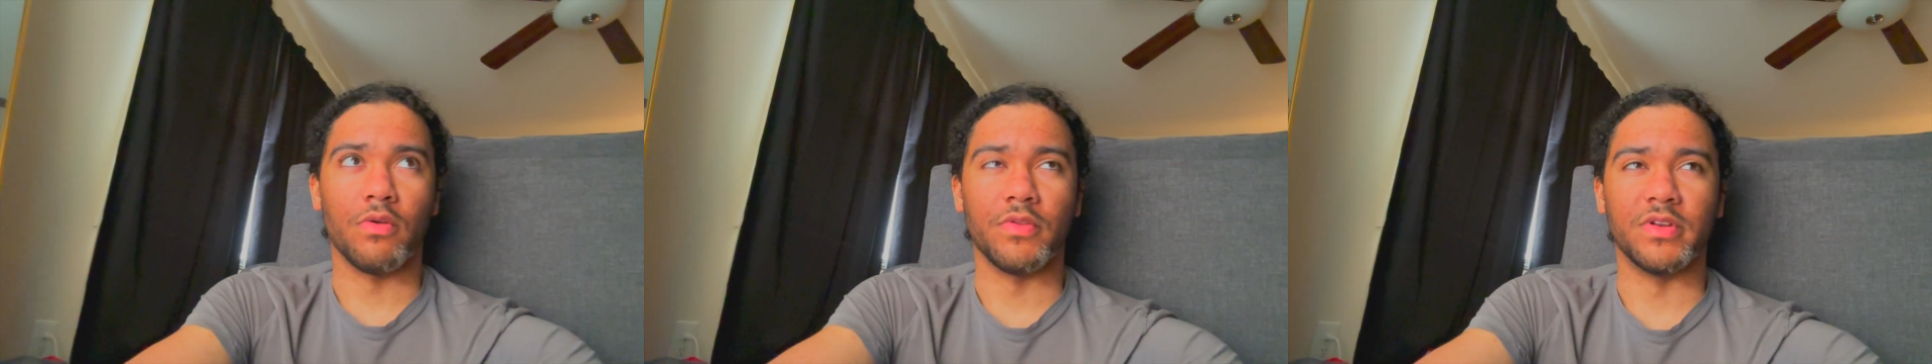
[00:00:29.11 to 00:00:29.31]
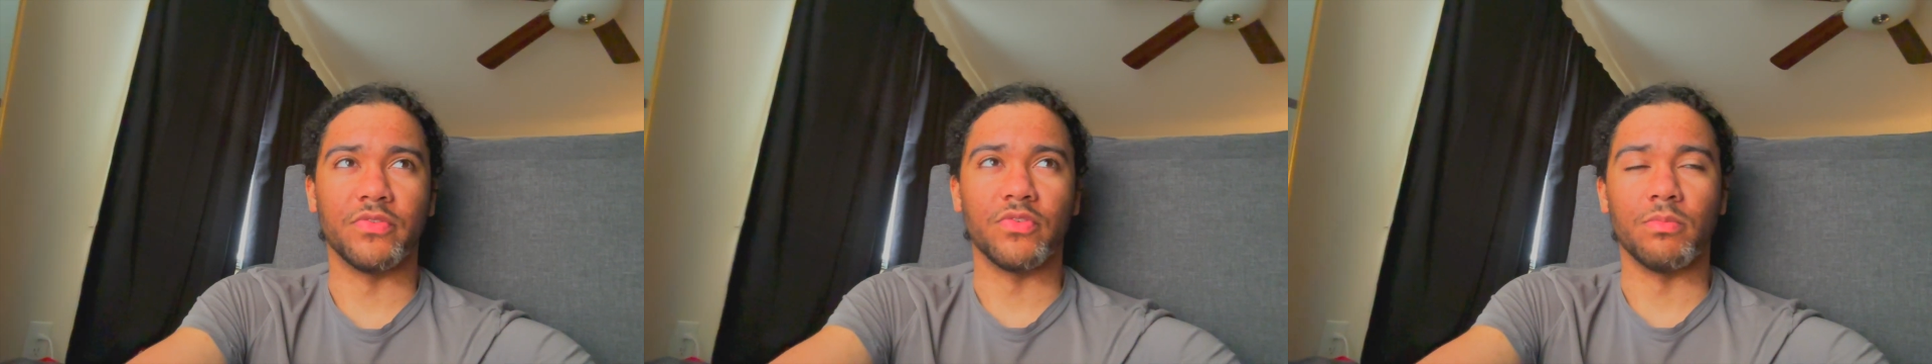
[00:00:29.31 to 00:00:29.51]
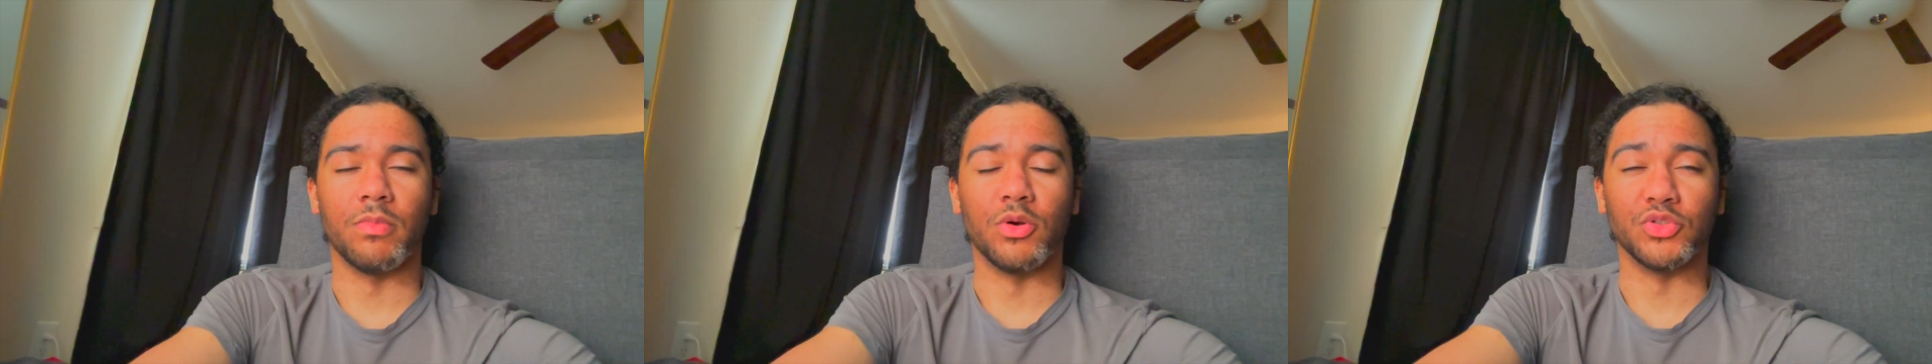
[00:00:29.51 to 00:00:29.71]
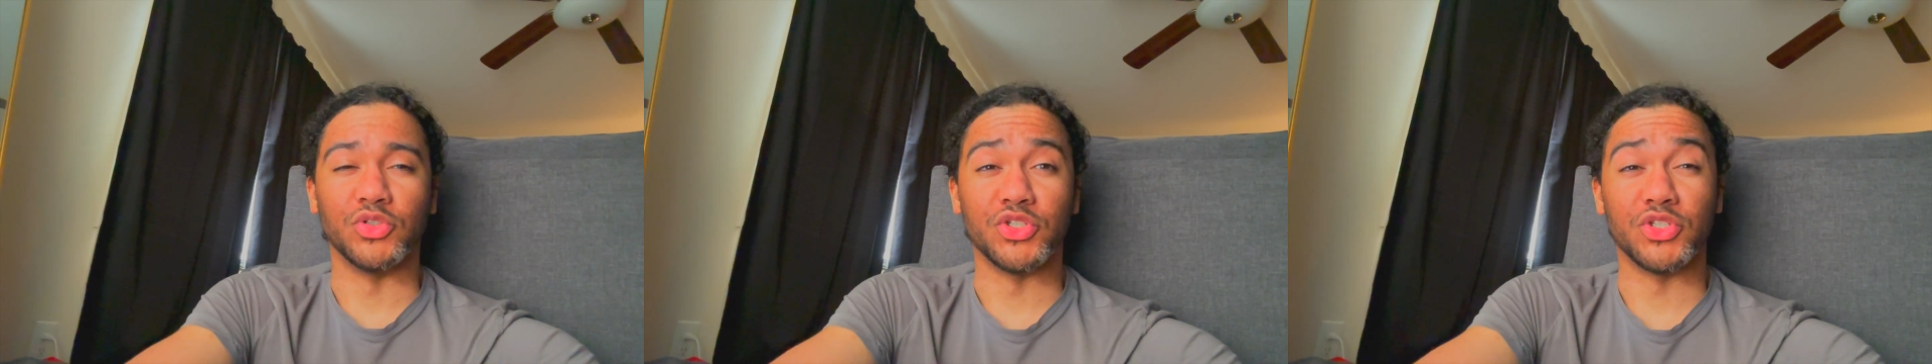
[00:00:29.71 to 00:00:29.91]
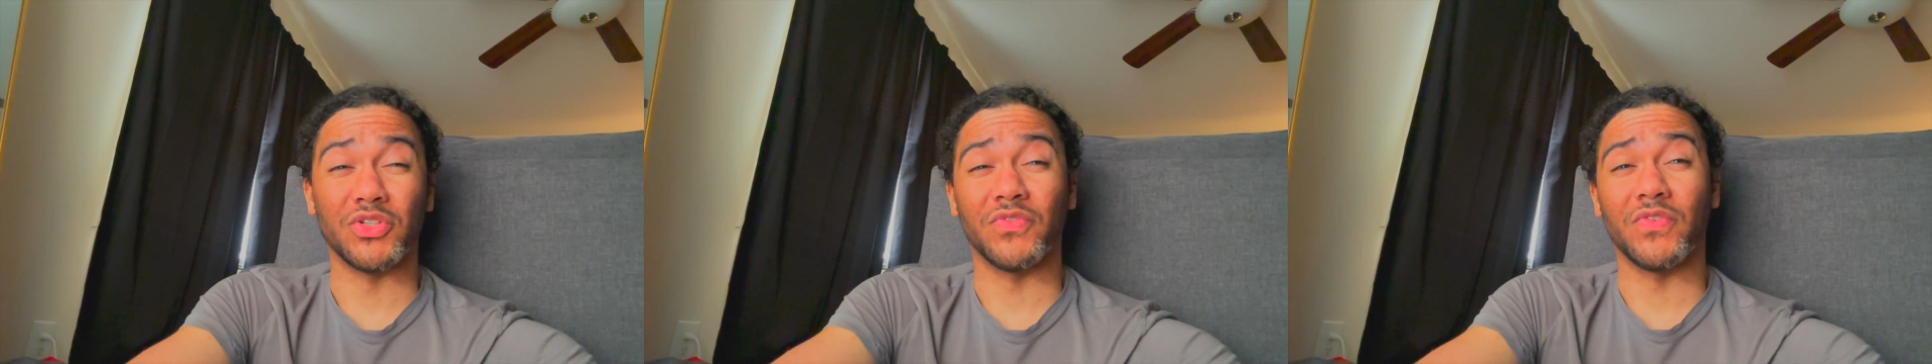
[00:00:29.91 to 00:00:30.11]
the different
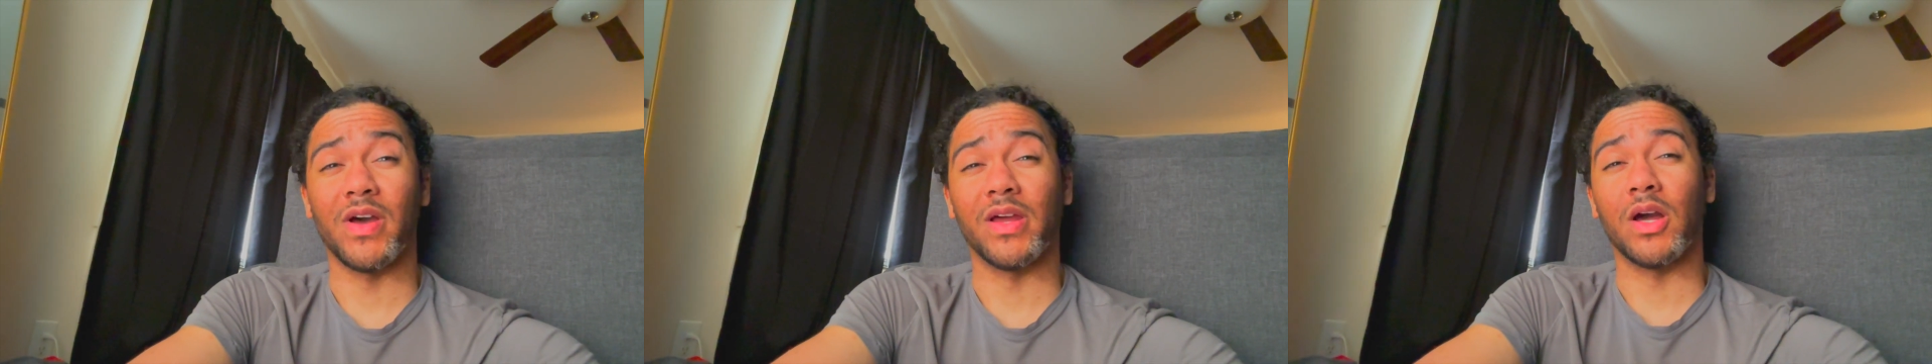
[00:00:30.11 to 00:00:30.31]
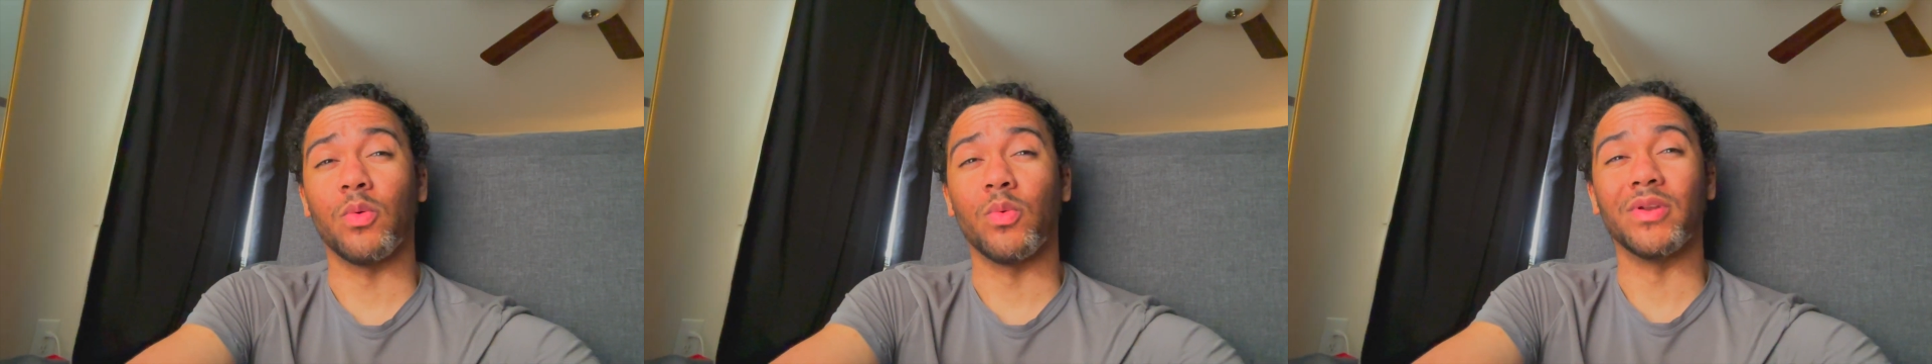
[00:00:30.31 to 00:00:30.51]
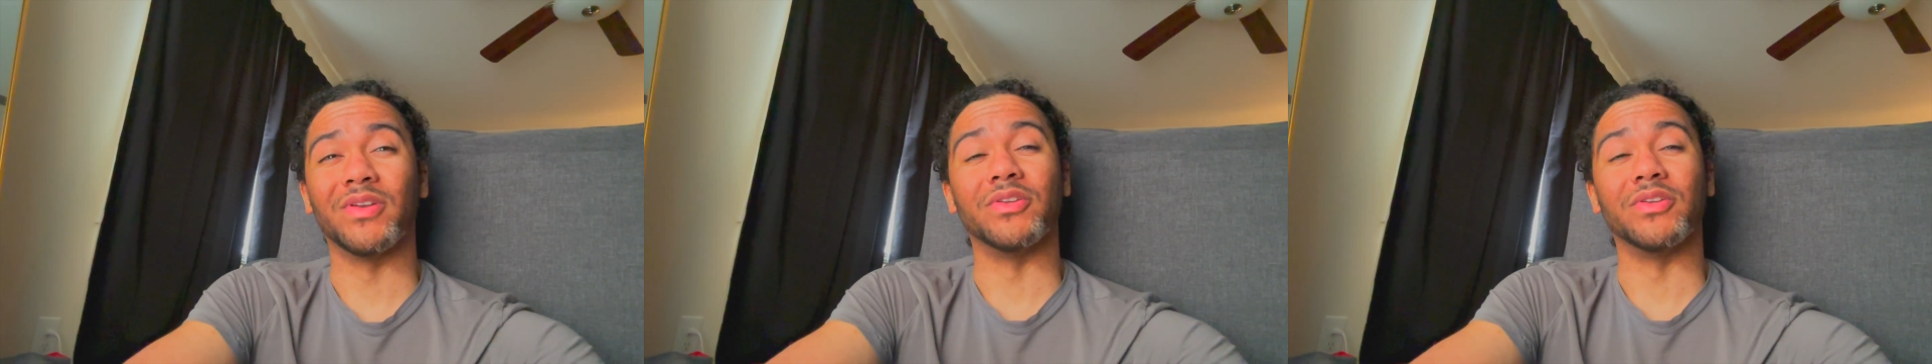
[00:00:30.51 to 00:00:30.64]
motions to find out what